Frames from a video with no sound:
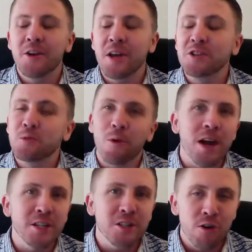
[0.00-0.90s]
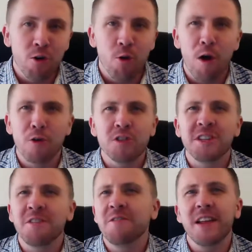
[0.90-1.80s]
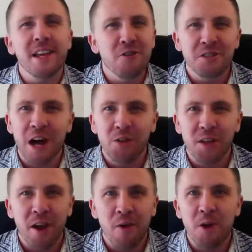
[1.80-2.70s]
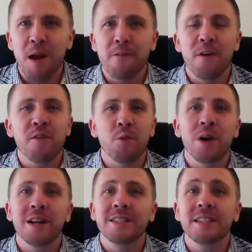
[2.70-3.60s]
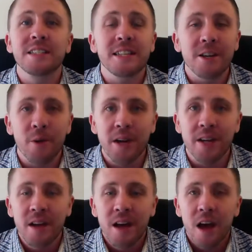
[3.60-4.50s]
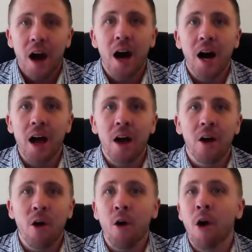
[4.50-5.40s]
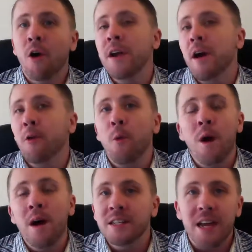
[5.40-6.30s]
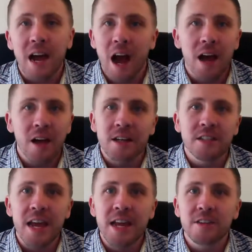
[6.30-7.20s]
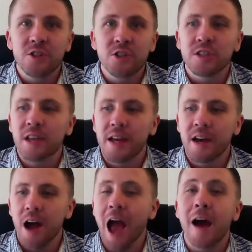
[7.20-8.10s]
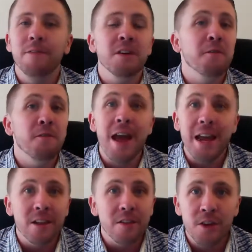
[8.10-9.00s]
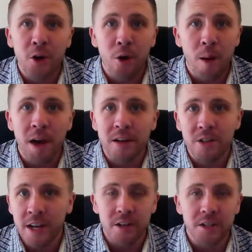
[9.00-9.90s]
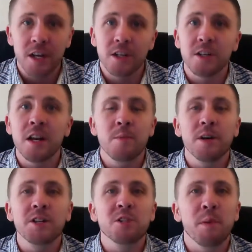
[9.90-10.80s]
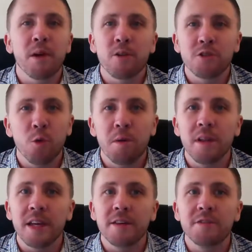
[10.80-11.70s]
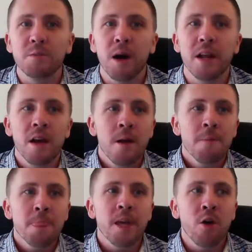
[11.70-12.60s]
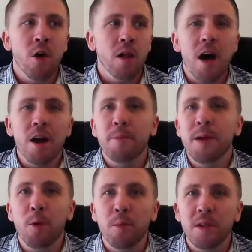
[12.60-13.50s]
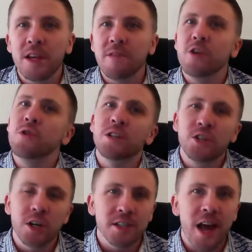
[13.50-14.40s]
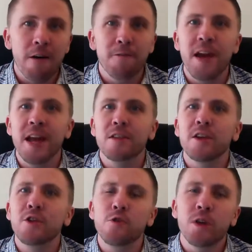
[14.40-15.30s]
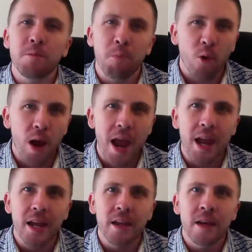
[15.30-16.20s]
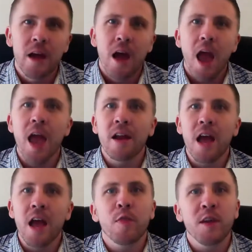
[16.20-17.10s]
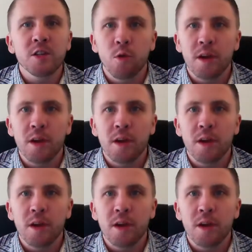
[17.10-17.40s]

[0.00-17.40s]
inspirational quotes and videos out there. One of my favorite one is The Secret. Or another one is I could is just like having faith. You know, I'm not here to touch on anybody's spiritual beliefs, but, you know, a lot of people believe that you can just have faith and you can pray and things will